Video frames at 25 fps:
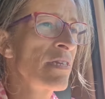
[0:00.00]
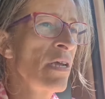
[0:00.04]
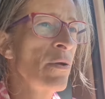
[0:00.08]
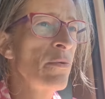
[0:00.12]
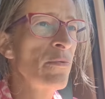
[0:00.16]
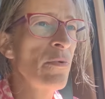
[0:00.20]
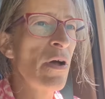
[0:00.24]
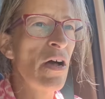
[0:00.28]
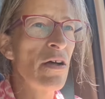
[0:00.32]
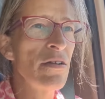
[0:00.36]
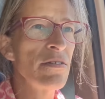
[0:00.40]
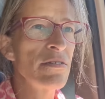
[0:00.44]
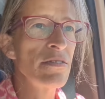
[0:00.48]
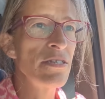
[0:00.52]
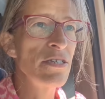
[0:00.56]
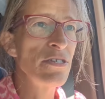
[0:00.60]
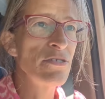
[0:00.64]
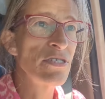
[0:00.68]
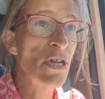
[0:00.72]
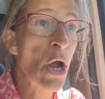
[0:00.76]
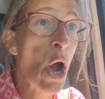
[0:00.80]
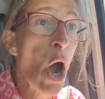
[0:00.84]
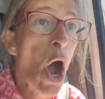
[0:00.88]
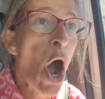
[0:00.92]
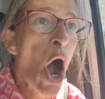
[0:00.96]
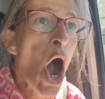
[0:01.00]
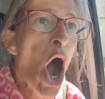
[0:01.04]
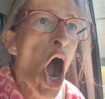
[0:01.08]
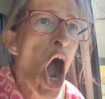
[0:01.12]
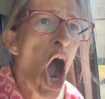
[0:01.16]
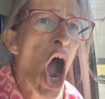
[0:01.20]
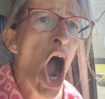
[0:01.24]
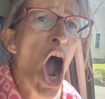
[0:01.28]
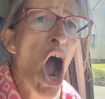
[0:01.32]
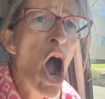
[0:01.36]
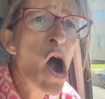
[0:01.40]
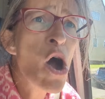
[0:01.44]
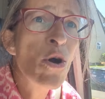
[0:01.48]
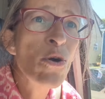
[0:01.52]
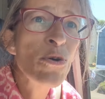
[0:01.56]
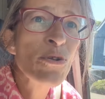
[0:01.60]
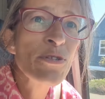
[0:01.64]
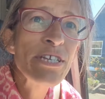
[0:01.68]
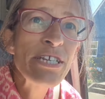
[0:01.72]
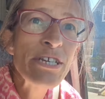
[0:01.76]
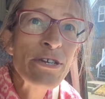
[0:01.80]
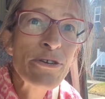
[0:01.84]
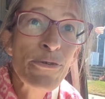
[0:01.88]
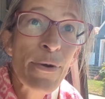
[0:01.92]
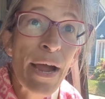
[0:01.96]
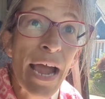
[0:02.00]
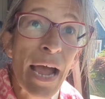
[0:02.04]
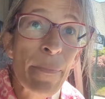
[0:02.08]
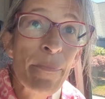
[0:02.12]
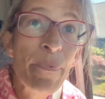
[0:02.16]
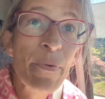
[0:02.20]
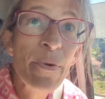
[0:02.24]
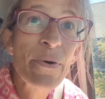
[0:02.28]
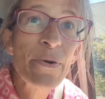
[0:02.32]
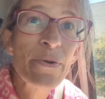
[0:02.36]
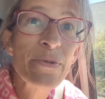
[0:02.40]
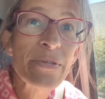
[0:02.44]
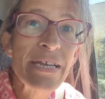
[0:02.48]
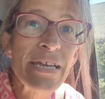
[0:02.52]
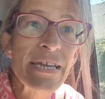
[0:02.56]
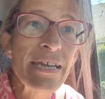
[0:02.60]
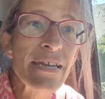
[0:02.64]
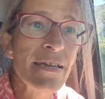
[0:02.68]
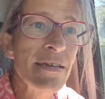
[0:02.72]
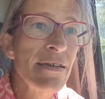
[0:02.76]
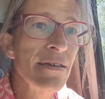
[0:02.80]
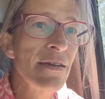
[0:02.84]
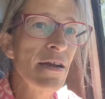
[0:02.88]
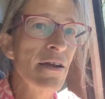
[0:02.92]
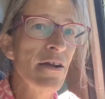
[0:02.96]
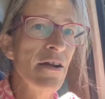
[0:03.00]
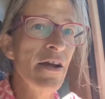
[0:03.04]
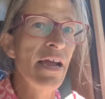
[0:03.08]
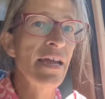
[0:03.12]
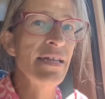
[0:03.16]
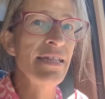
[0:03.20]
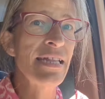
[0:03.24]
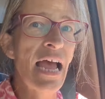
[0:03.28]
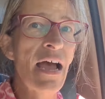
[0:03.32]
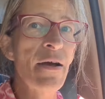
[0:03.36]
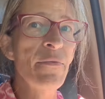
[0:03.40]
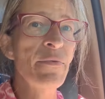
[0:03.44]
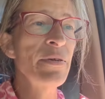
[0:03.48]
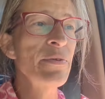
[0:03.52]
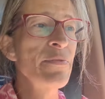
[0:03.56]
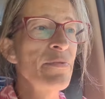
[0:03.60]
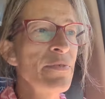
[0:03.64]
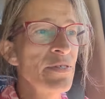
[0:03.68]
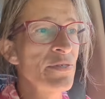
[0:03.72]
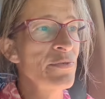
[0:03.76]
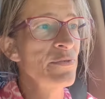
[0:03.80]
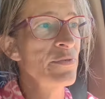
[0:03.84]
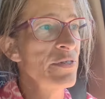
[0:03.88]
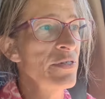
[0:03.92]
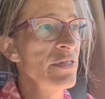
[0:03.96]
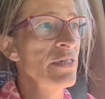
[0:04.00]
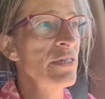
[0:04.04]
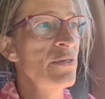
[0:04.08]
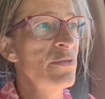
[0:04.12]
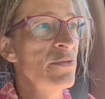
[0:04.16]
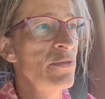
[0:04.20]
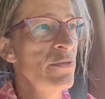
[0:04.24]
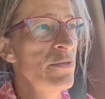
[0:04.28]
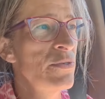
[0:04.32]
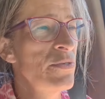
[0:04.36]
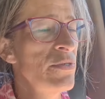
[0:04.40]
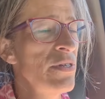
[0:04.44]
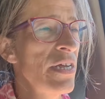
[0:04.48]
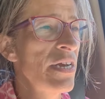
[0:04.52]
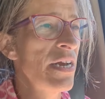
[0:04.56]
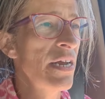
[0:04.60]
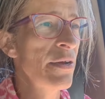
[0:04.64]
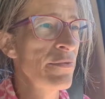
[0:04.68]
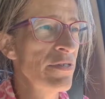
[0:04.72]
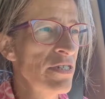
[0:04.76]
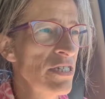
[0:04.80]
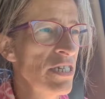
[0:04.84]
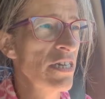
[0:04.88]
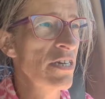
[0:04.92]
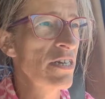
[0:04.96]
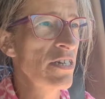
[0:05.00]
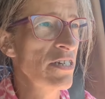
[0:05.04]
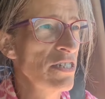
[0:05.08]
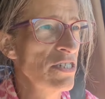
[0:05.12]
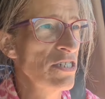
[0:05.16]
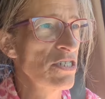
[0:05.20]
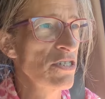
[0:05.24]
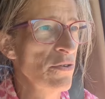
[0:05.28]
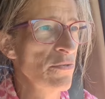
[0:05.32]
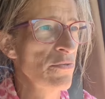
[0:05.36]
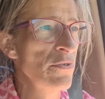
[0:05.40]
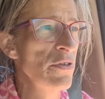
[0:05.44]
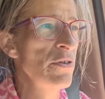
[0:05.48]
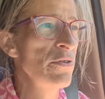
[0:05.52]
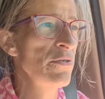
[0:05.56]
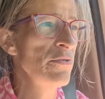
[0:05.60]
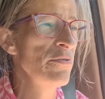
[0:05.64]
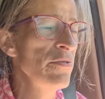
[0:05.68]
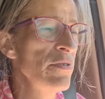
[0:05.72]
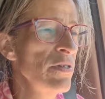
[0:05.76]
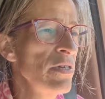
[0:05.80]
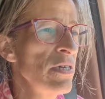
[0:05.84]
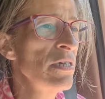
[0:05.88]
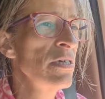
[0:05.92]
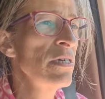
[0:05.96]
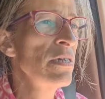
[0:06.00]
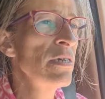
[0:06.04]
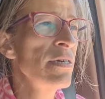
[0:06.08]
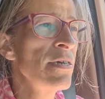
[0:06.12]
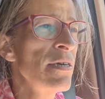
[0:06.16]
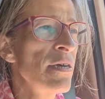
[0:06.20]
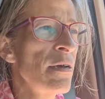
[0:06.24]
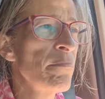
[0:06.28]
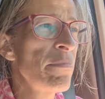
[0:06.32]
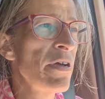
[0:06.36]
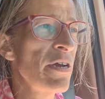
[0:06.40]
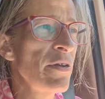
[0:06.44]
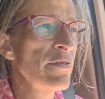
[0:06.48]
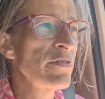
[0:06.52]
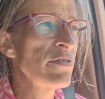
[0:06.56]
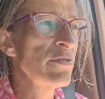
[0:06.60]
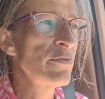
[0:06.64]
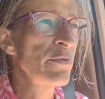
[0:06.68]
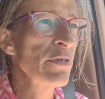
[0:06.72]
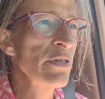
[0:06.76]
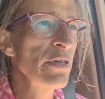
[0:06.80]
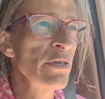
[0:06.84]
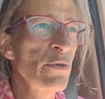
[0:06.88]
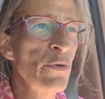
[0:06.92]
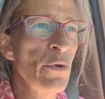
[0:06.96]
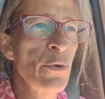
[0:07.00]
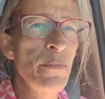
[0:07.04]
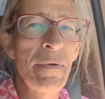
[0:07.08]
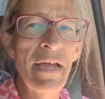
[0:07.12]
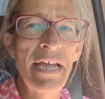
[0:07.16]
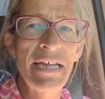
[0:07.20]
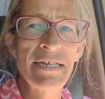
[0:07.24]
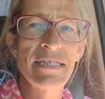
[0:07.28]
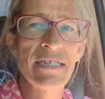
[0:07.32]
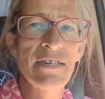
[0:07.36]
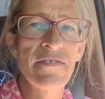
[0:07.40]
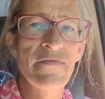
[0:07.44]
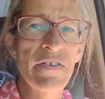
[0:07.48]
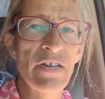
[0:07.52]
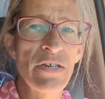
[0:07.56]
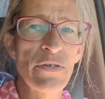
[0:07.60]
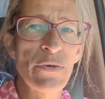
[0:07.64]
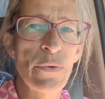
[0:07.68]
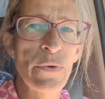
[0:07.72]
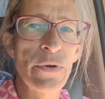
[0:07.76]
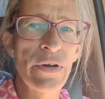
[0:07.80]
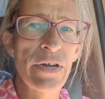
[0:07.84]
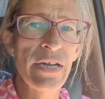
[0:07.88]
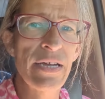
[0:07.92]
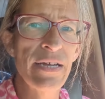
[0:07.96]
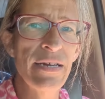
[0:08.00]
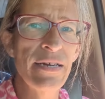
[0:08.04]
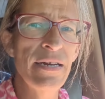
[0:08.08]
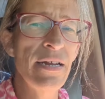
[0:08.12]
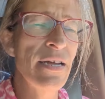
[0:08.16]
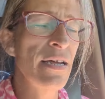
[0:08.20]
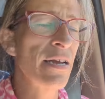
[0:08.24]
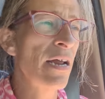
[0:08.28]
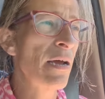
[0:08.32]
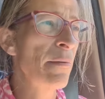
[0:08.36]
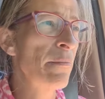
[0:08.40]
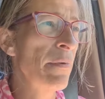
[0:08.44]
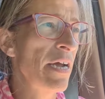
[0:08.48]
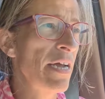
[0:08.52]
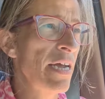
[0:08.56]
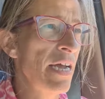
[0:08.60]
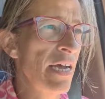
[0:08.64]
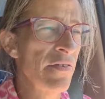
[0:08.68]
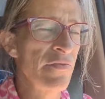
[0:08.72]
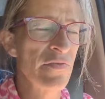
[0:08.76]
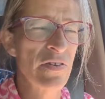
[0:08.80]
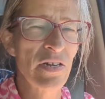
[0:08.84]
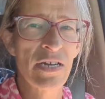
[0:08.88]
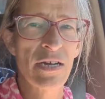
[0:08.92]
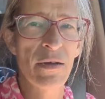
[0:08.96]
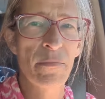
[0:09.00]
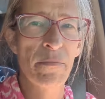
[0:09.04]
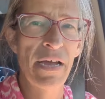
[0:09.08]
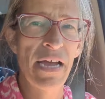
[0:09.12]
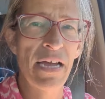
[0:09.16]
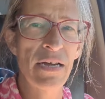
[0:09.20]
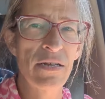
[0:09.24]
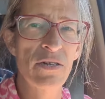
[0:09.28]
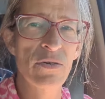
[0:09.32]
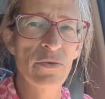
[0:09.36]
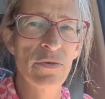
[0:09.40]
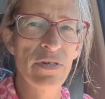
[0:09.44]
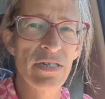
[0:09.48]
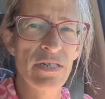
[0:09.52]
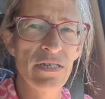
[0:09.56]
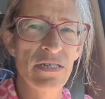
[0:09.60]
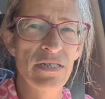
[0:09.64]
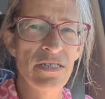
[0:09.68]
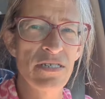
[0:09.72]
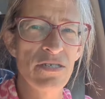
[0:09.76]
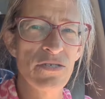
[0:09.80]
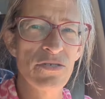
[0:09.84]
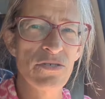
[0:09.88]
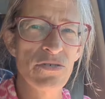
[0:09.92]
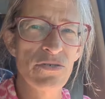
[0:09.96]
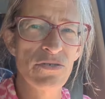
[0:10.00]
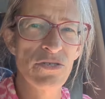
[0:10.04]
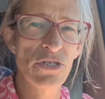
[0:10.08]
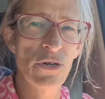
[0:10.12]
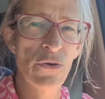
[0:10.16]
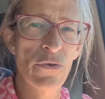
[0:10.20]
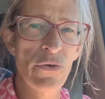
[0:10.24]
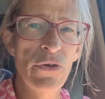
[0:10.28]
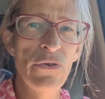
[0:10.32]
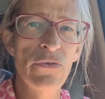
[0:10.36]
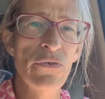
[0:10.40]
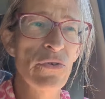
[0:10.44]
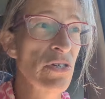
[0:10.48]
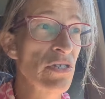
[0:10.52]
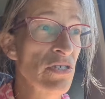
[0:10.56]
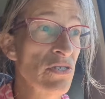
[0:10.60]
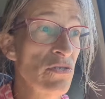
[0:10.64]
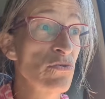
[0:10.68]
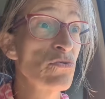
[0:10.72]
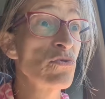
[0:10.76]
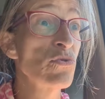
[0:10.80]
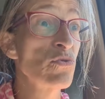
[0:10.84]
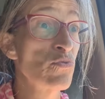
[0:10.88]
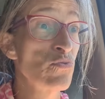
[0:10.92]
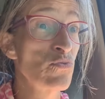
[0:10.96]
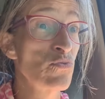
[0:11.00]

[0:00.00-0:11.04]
Well, used to. Holy crapoly! All right, that one was really cool, and I wish I could have shown you, but it was a really cool painted Victorian, and I might have to come back to it to show you, because it was